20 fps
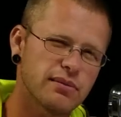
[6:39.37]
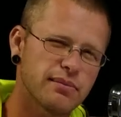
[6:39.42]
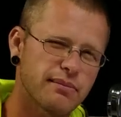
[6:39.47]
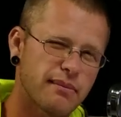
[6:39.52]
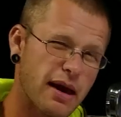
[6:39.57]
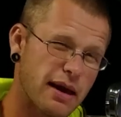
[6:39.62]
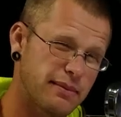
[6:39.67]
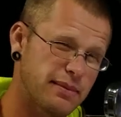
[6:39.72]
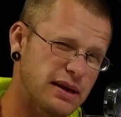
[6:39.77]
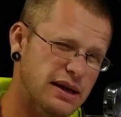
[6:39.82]

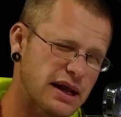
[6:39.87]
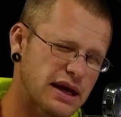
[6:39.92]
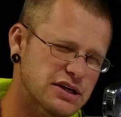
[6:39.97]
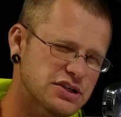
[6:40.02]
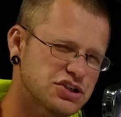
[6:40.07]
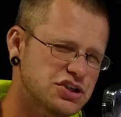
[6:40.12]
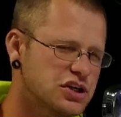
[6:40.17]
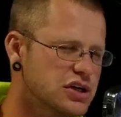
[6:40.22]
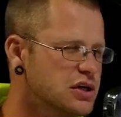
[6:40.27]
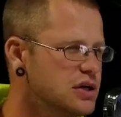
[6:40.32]
maybe next
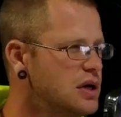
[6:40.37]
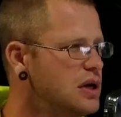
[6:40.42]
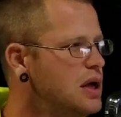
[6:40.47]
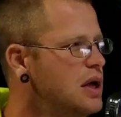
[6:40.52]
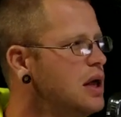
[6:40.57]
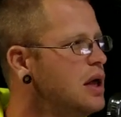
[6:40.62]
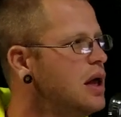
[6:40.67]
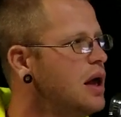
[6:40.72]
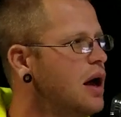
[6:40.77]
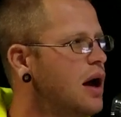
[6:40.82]
year.
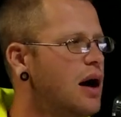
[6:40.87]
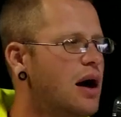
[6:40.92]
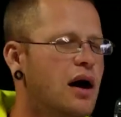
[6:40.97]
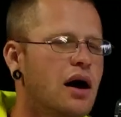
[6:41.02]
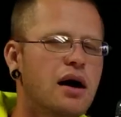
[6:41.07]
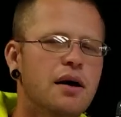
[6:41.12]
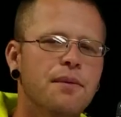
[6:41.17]
I'm